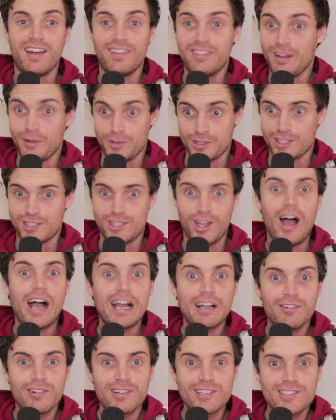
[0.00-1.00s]
There was a
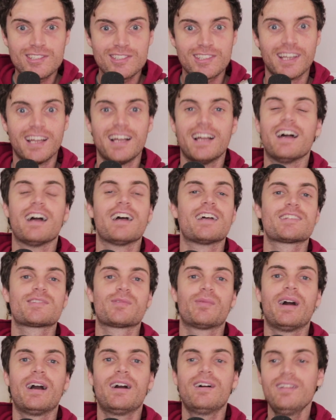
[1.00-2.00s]
tigress as
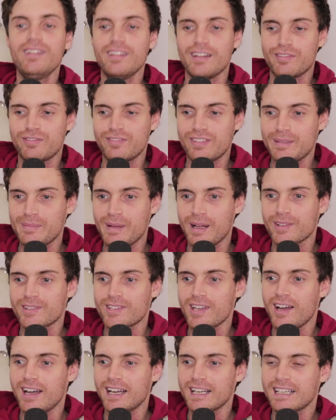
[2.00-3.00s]
well, a female
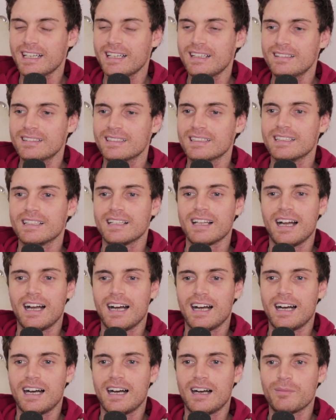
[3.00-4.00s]
tiger.
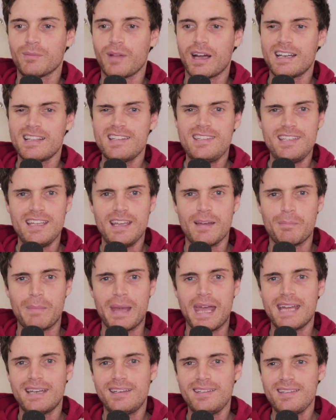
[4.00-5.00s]
I didn't see a
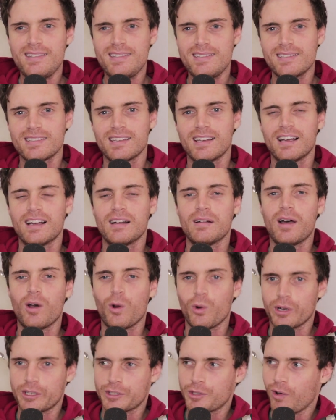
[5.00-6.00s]
mantis
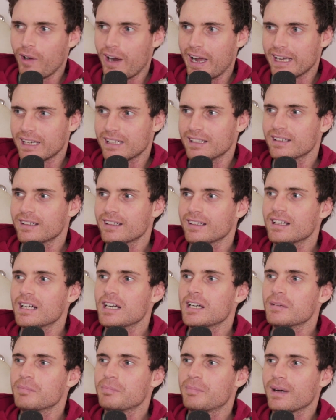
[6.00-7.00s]
or a crane,
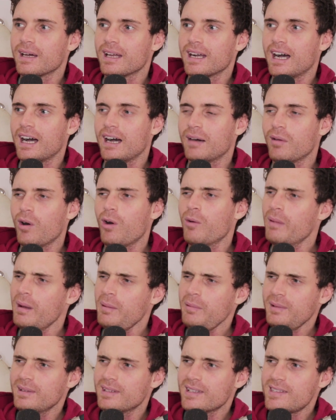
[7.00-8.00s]
but
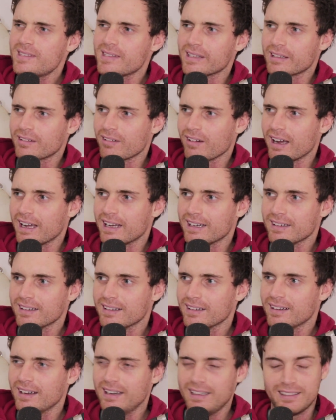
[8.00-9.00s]
maybe we did see a crane.
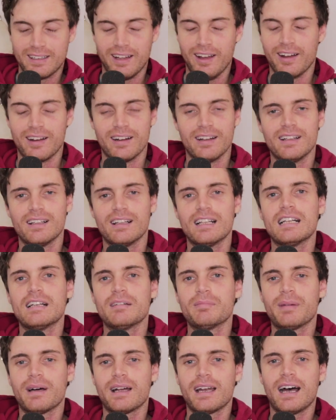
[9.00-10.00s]
I don't know,
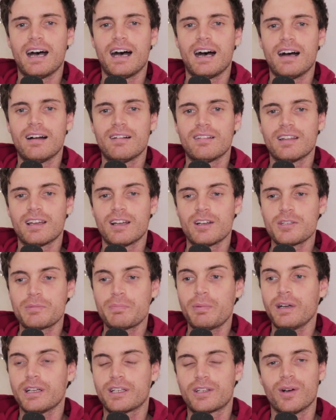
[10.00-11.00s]
but it was
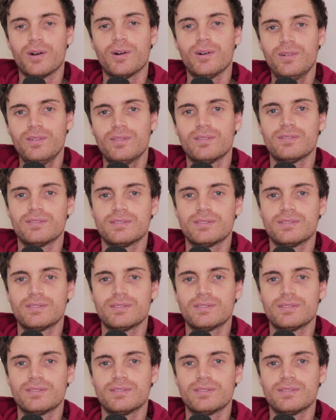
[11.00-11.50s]
pretty cool.